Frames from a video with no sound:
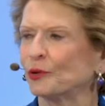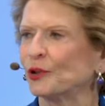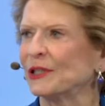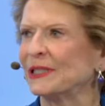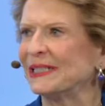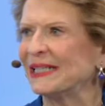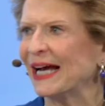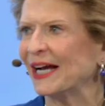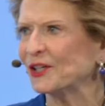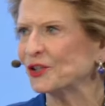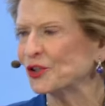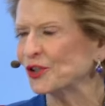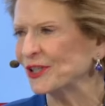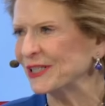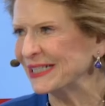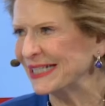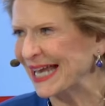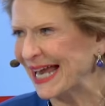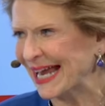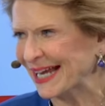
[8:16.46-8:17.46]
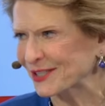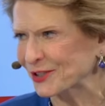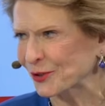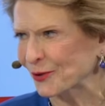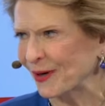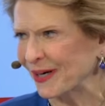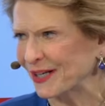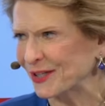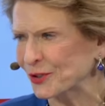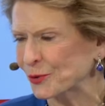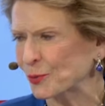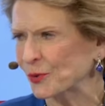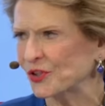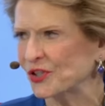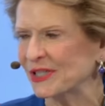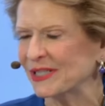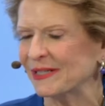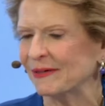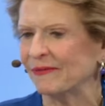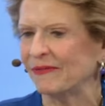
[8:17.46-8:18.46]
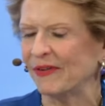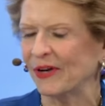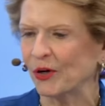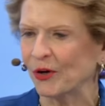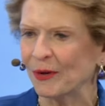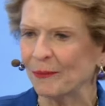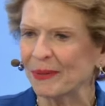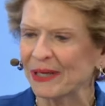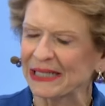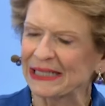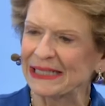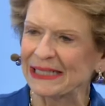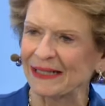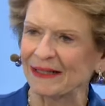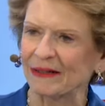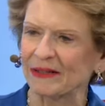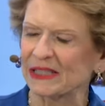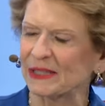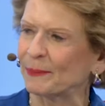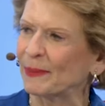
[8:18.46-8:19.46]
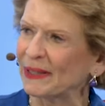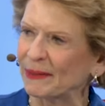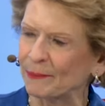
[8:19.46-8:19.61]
production tax credits, which is a very big deal. It's been